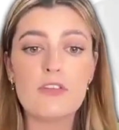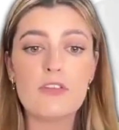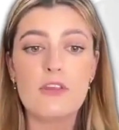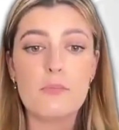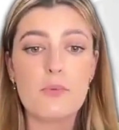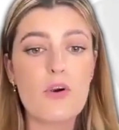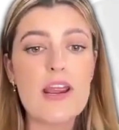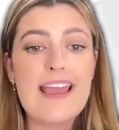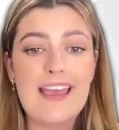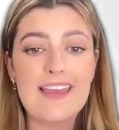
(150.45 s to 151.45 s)
So the
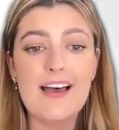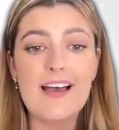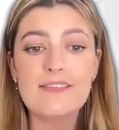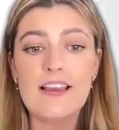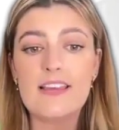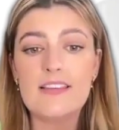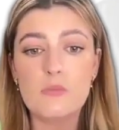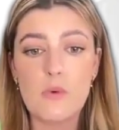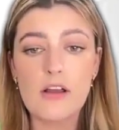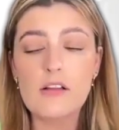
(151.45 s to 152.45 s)
pre-header as